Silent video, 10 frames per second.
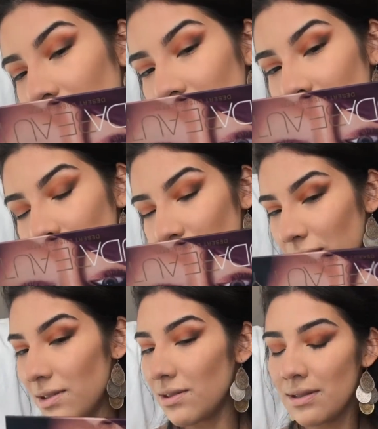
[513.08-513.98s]
Then this one
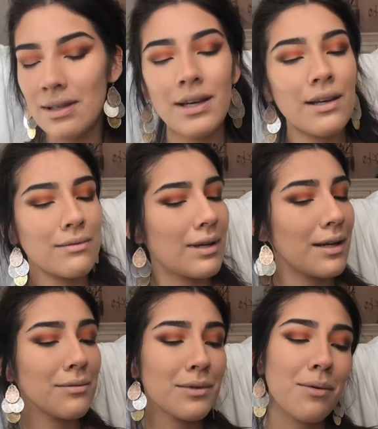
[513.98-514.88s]
is just like, I
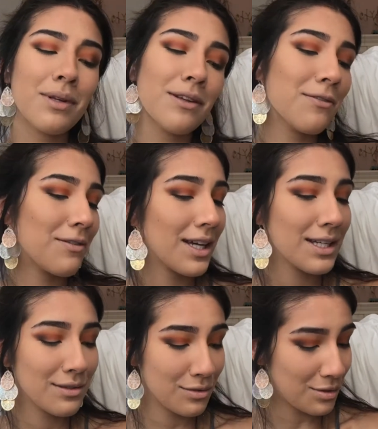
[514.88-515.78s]
don't know what the fuck
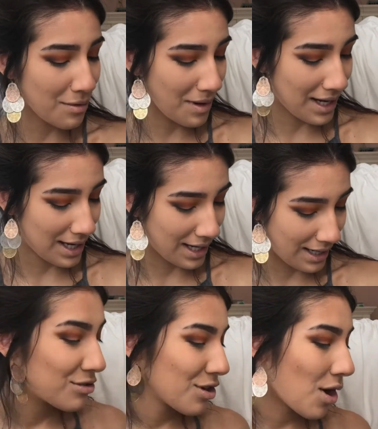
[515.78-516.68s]
it's
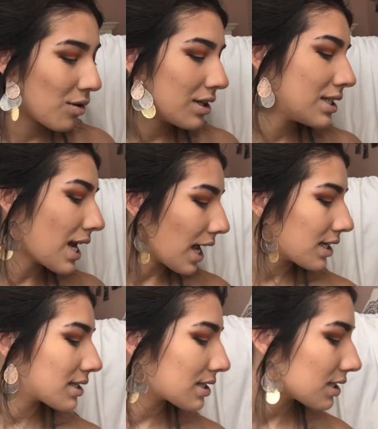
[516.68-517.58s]
doing. So
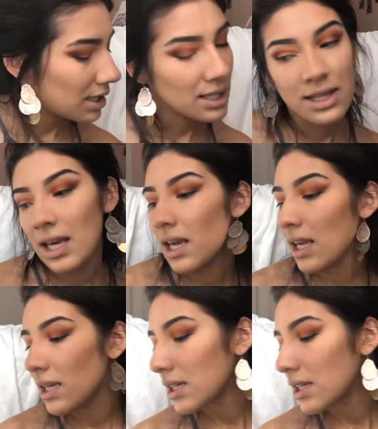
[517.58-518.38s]
next thing he